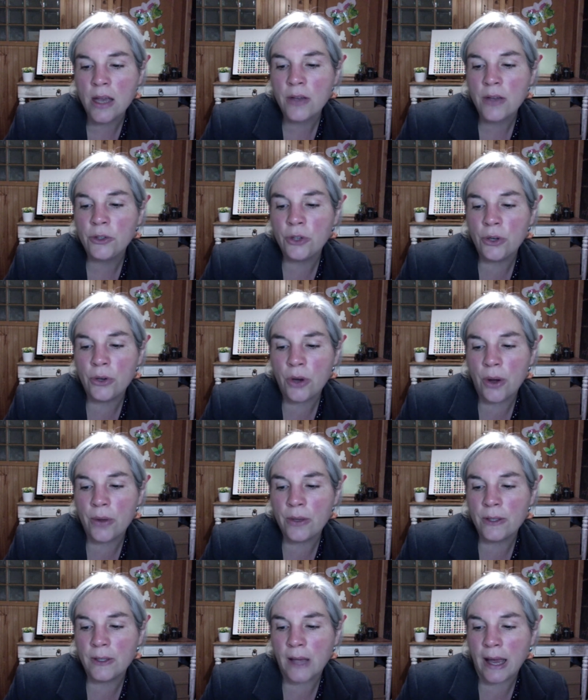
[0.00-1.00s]
You know
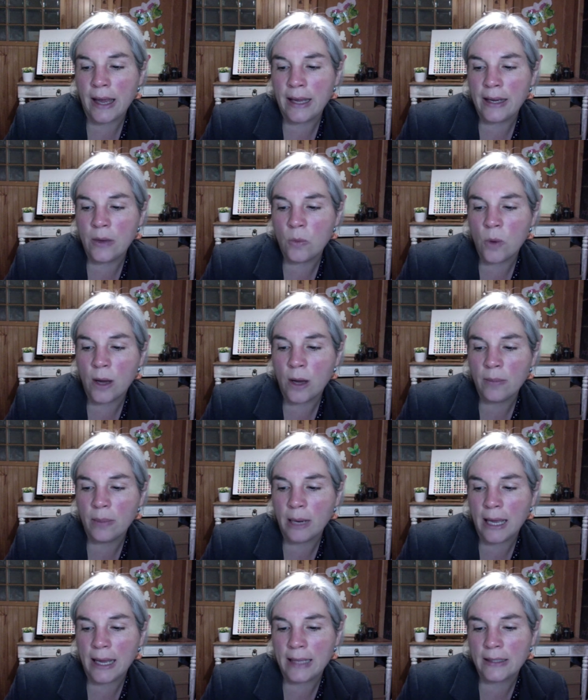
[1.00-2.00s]
the saying, one
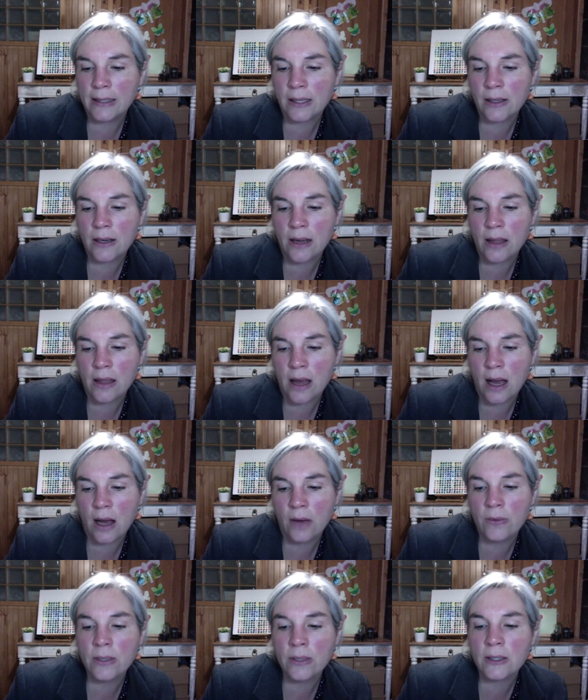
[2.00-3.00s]
plants and another
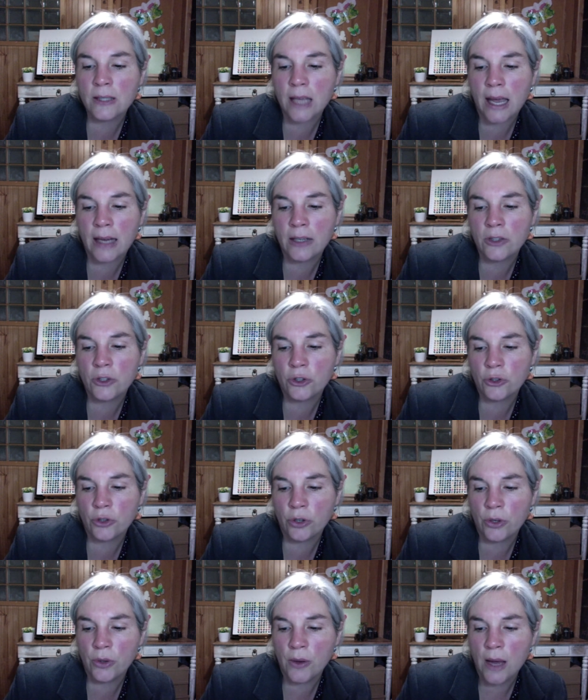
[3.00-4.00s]
harvests, and it's
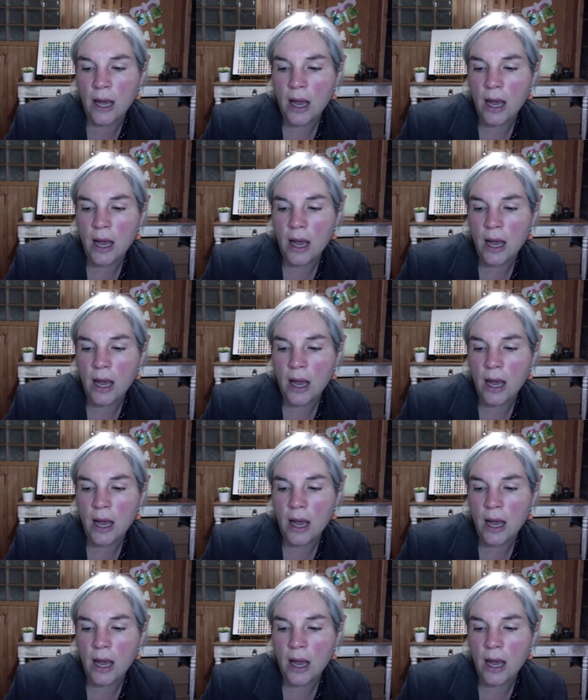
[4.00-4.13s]
true.